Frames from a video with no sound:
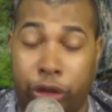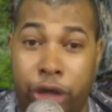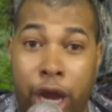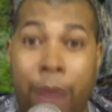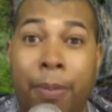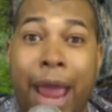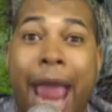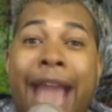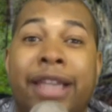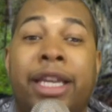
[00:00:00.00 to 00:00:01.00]
Deb
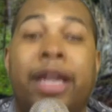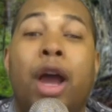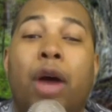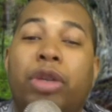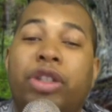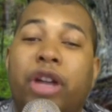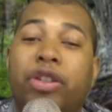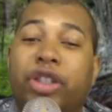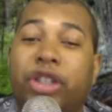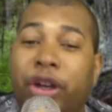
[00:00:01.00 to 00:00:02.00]
Atney was on
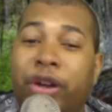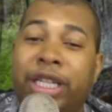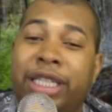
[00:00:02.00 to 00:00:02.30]
security